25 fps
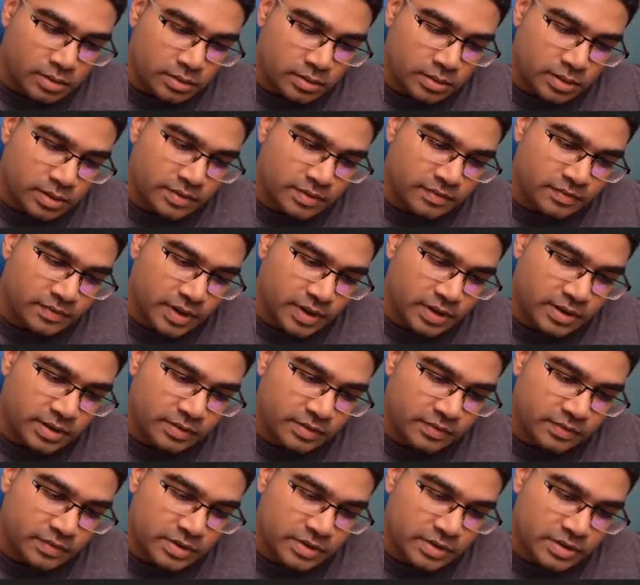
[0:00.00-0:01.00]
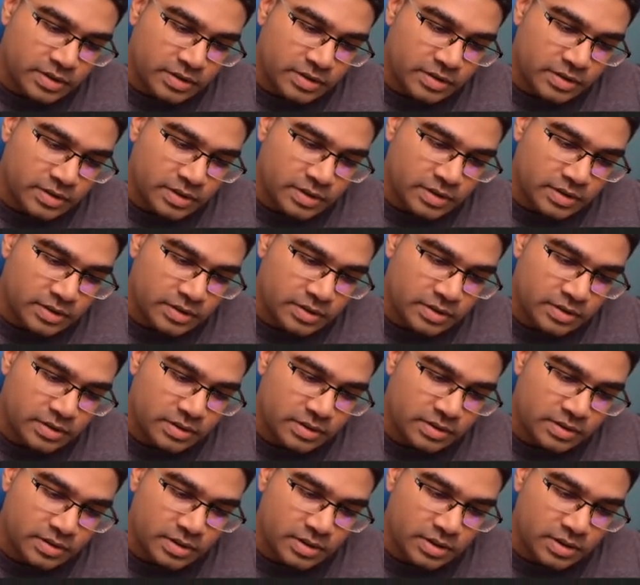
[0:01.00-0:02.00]
the effective resistance
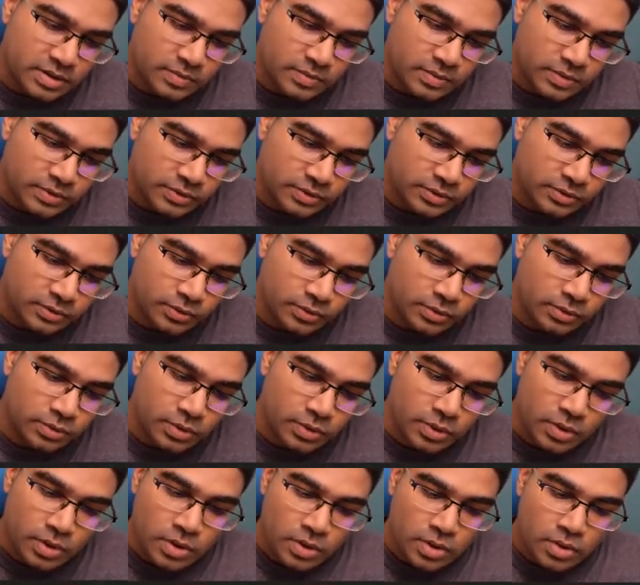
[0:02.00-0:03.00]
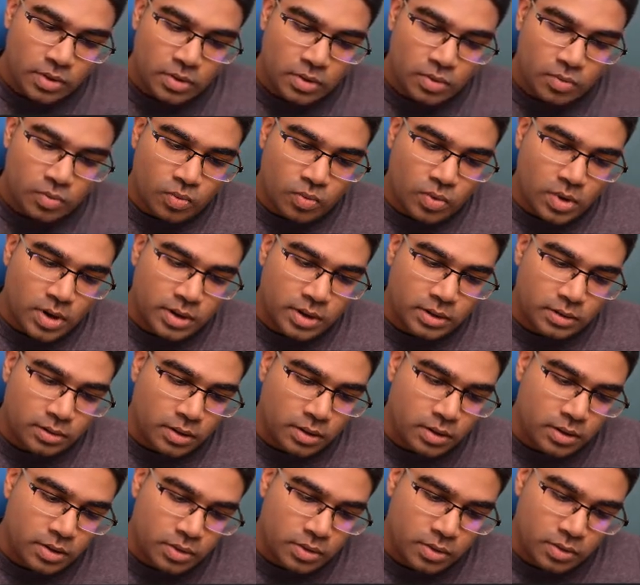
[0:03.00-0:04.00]
is equals to 1
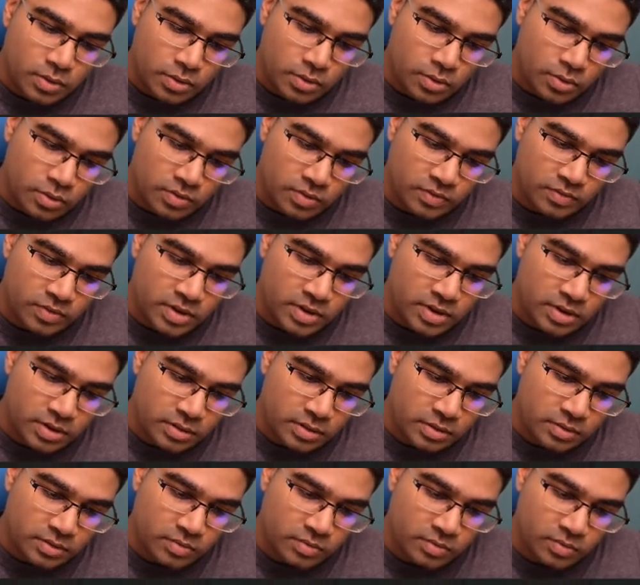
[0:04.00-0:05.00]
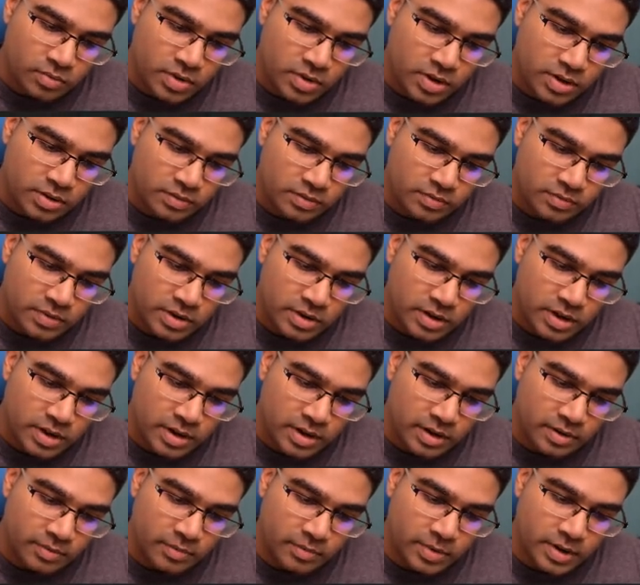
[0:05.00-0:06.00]
over 1 over
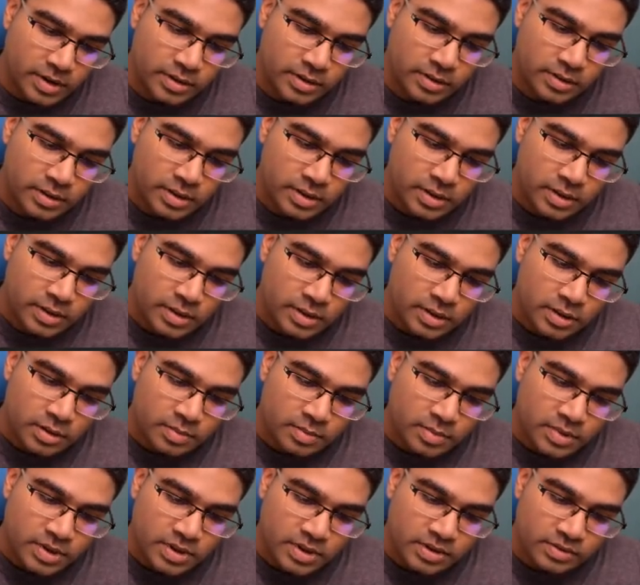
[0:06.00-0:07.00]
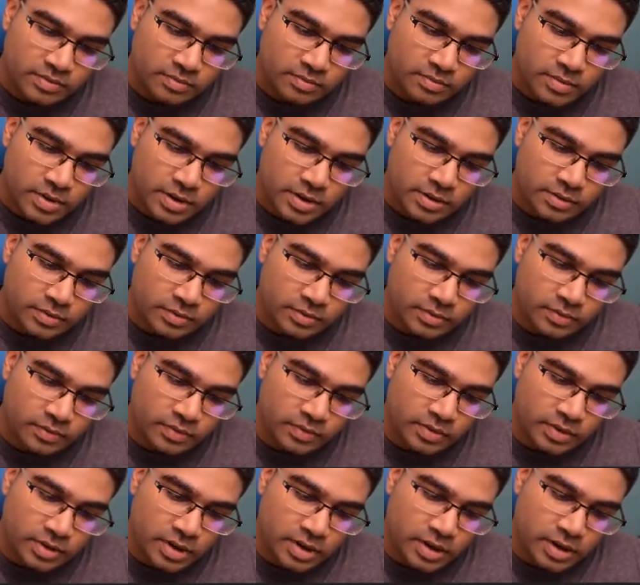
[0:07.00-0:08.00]
R1 plus 1
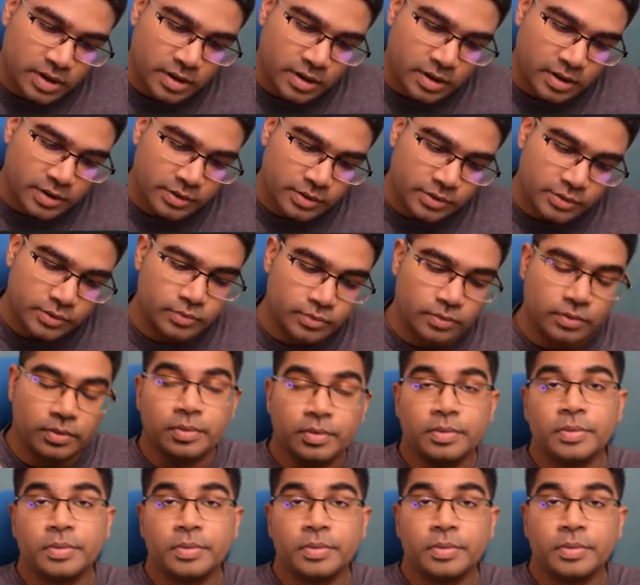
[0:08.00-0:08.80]
over R2.